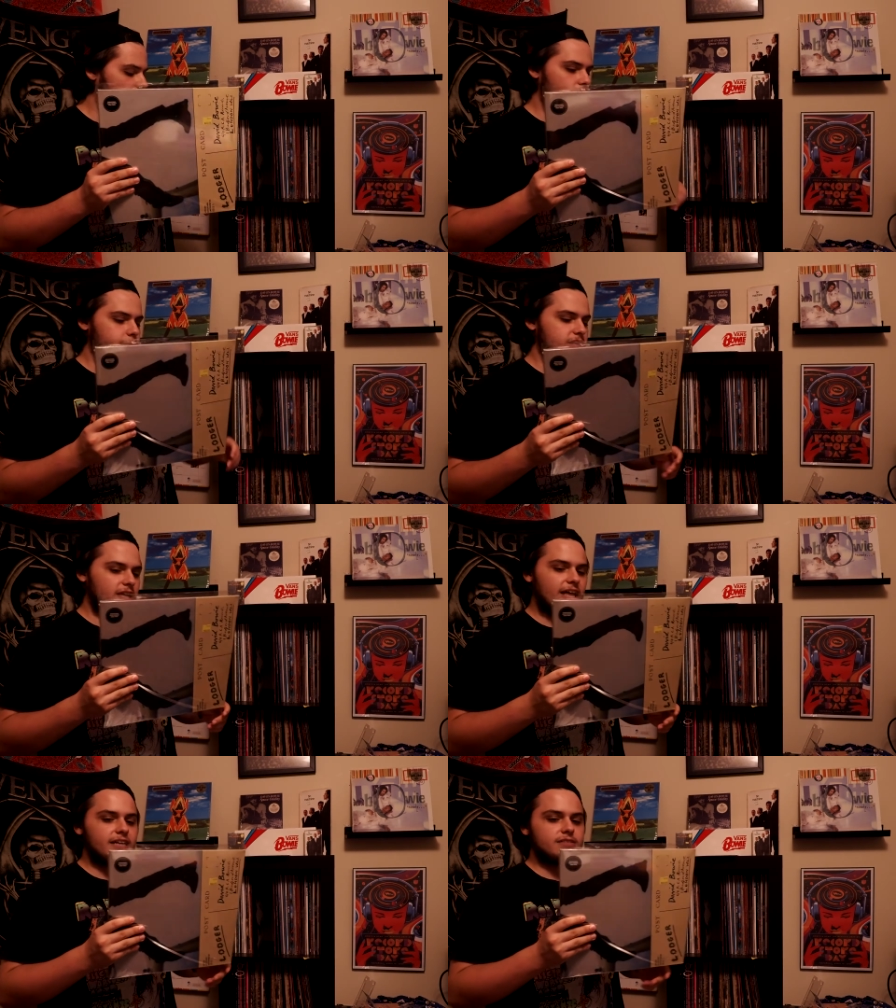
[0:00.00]
I mean, it
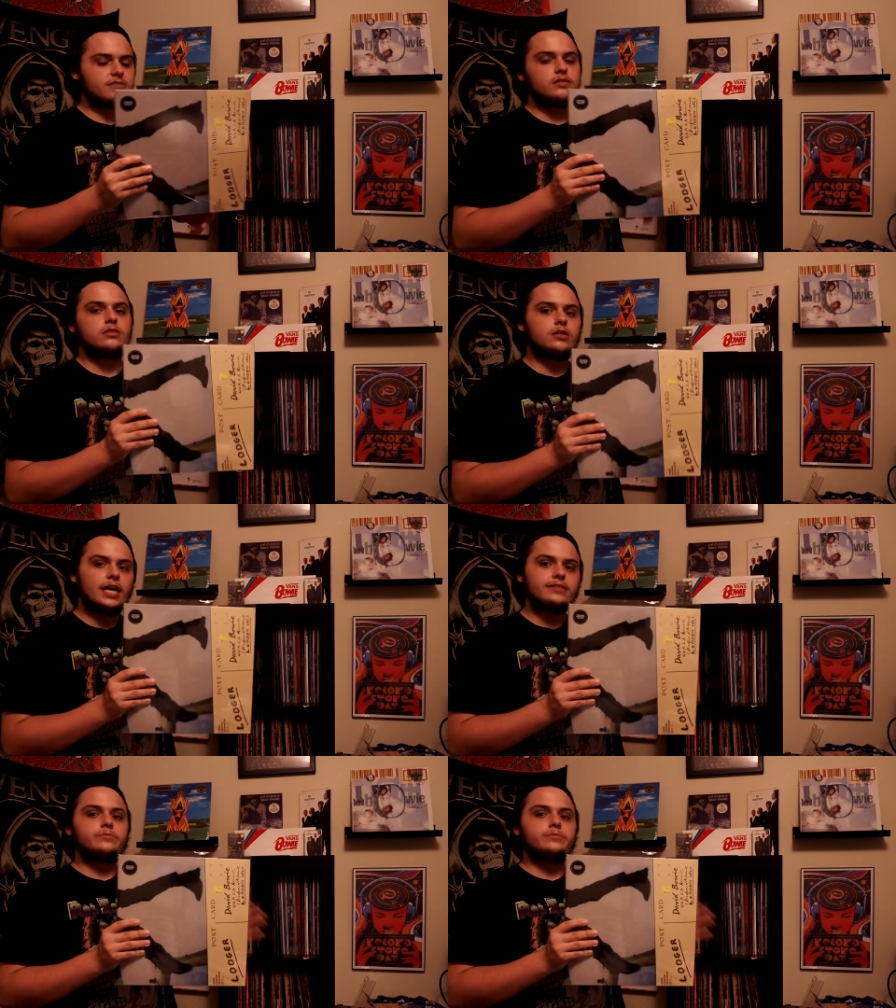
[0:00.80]
has
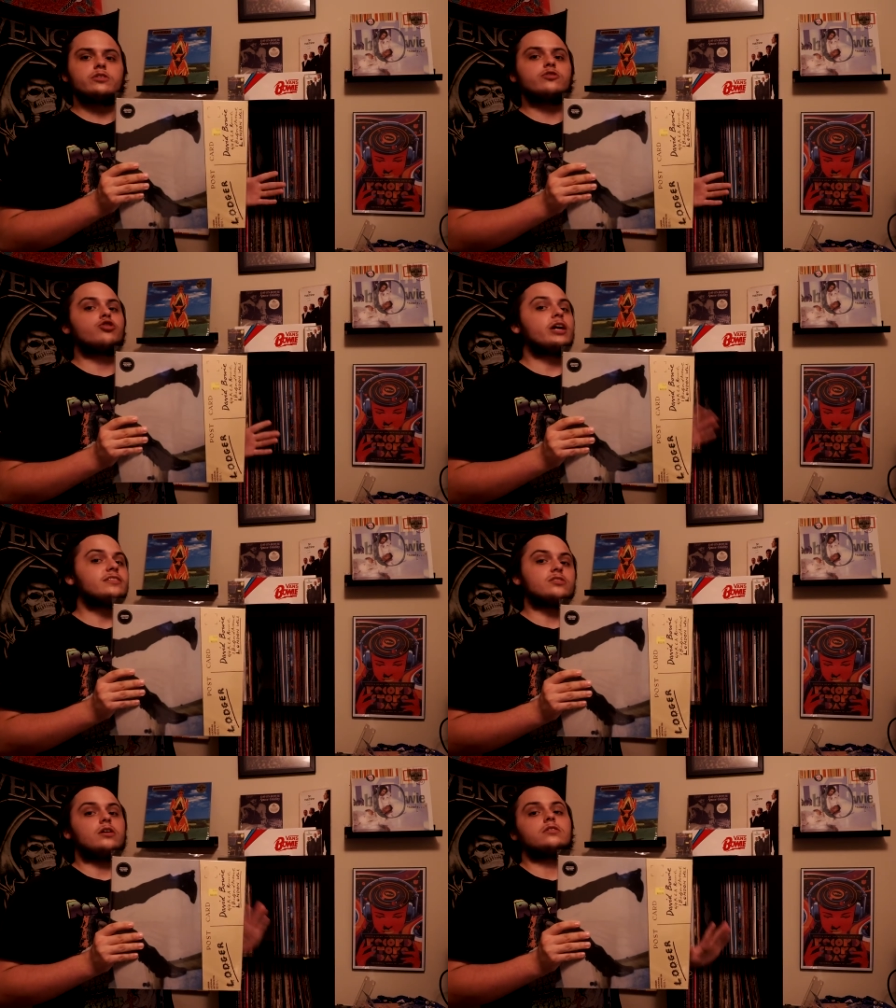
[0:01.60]
some great
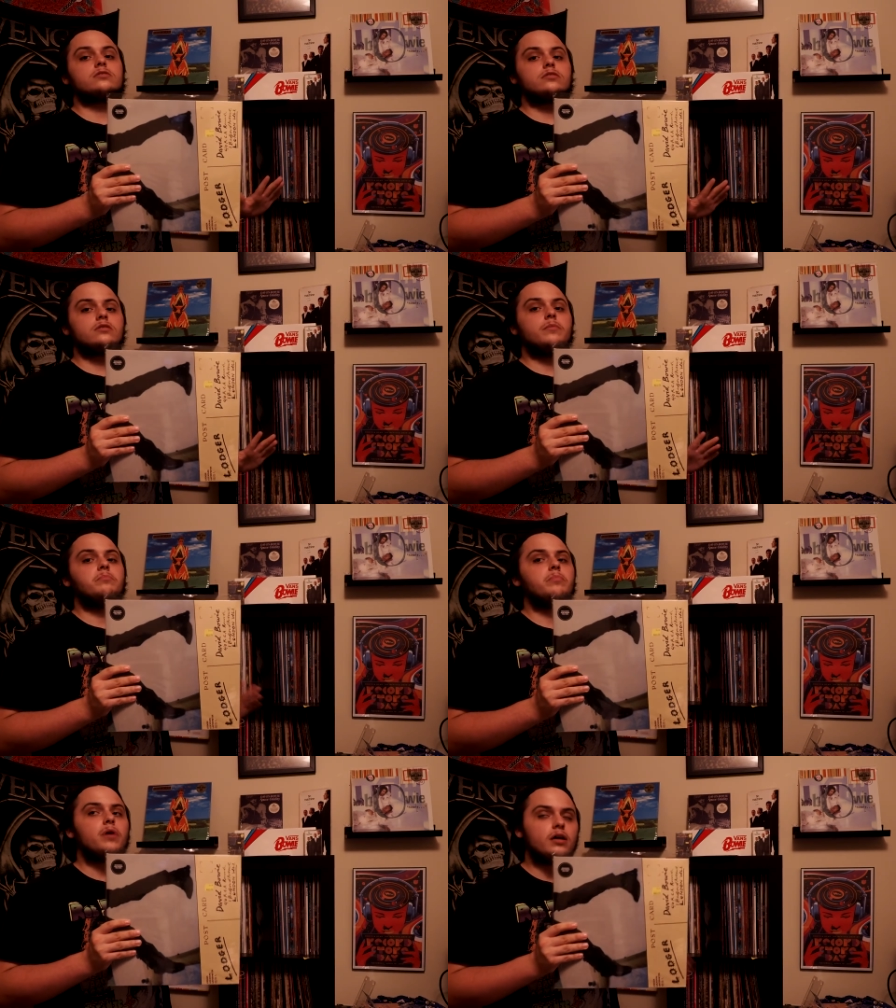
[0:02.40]
songs,
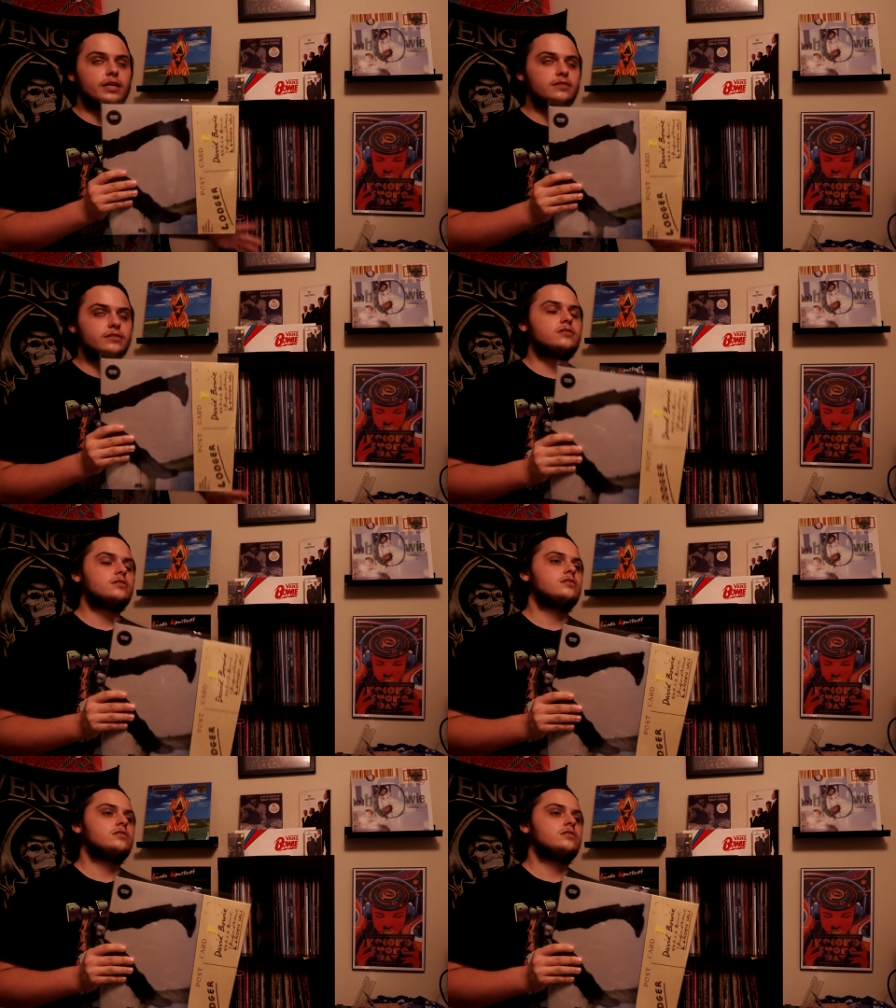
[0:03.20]
but